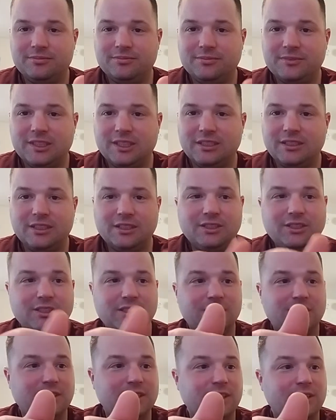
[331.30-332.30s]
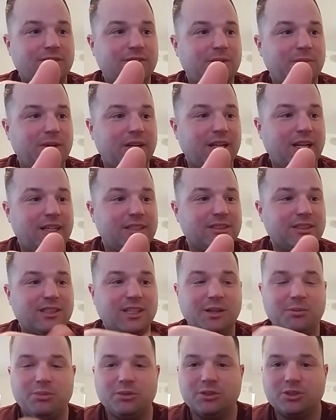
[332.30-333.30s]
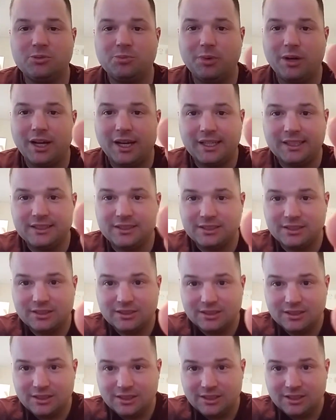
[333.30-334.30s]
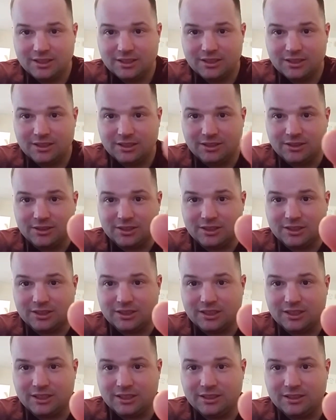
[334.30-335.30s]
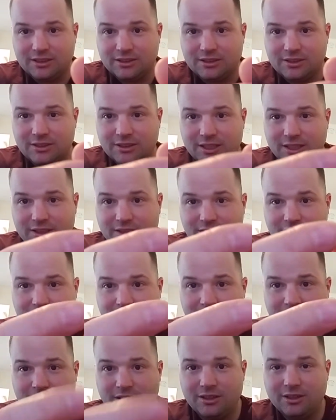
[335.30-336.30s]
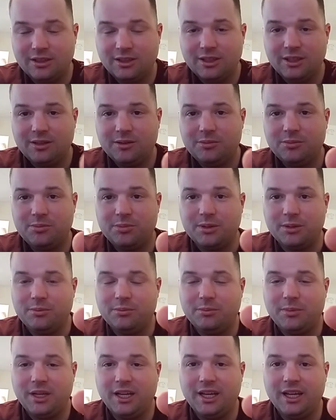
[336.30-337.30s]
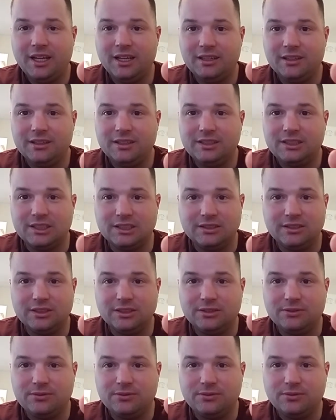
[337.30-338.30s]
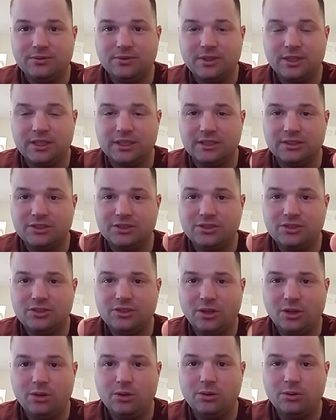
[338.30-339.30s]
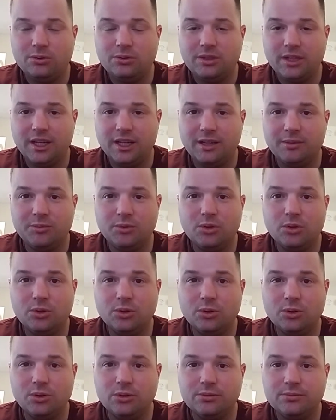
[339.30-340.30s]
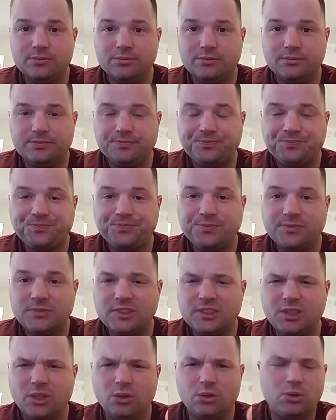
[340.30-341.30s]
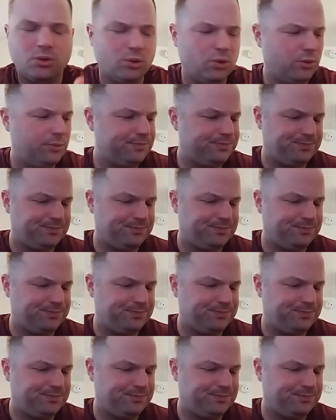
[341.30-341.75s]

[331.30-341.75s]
condition itself. I mean, it has a couple spots you can see throughout the card. But man, this is just freaking so damn cool. So cool.